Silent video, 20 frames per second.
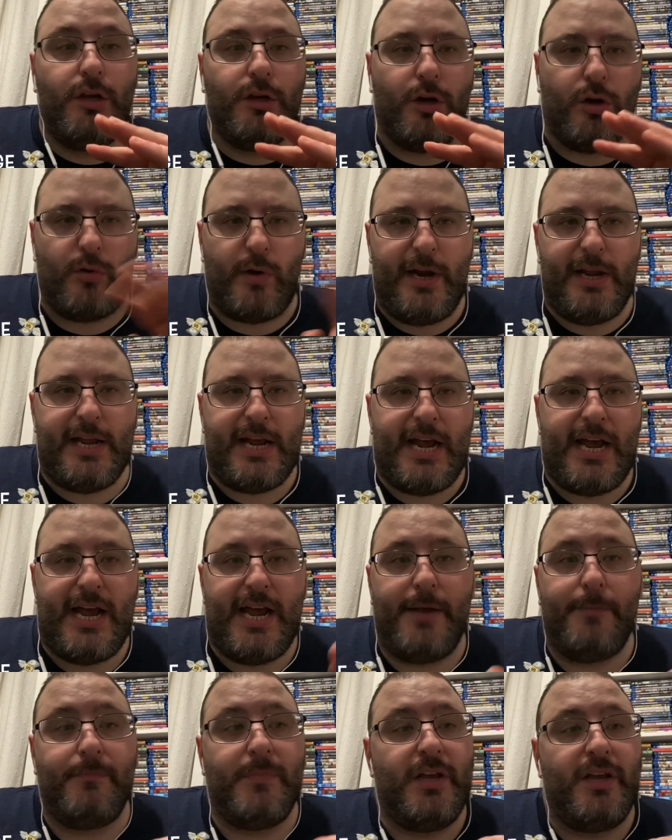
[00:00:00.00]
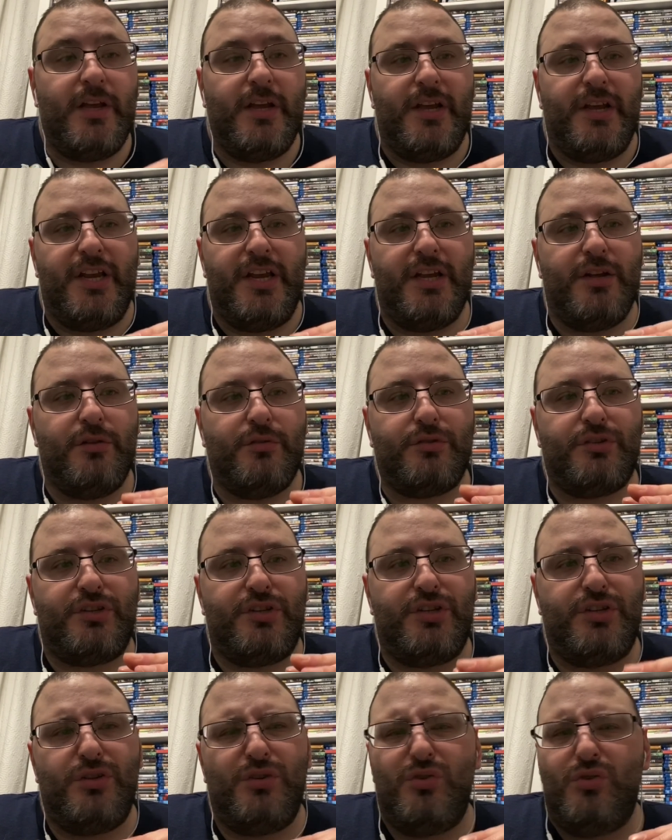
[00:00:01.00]
Great guy. He goes
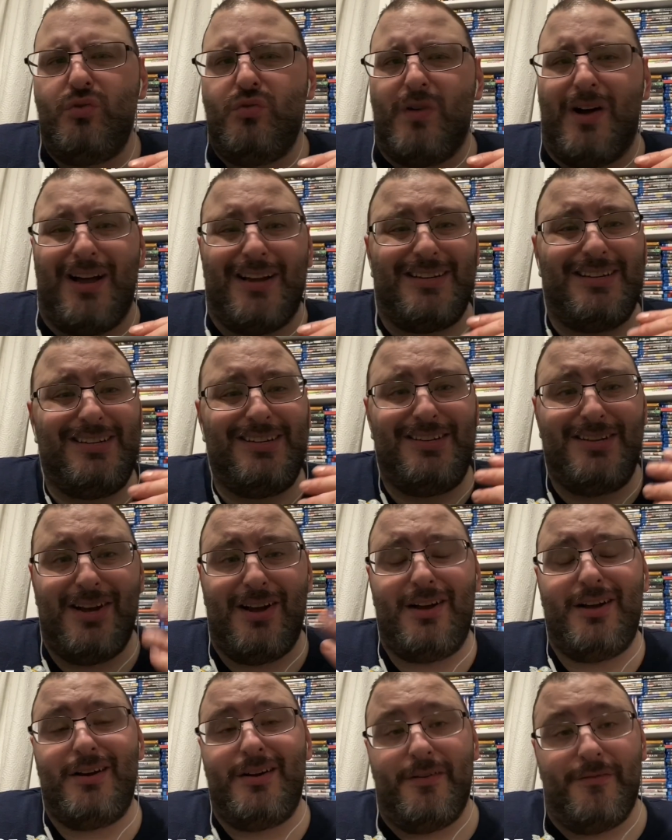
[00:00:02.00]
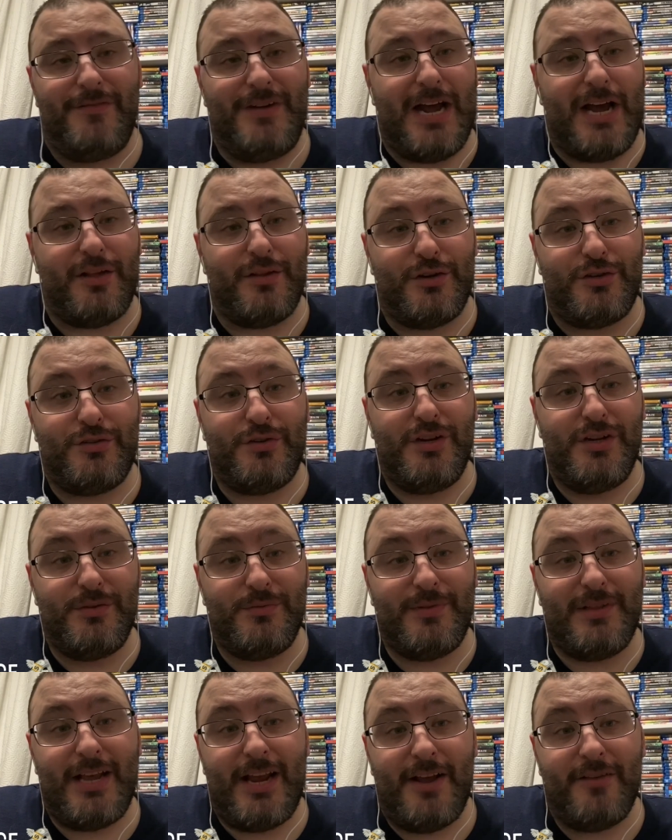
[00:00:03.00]
to a ton of Dollar Trees
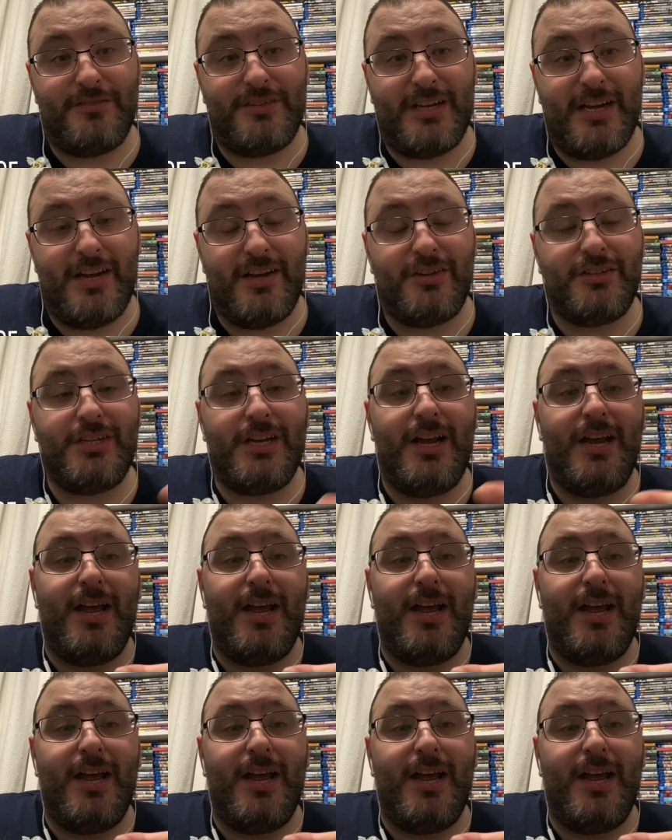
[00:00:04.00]
when they have sales,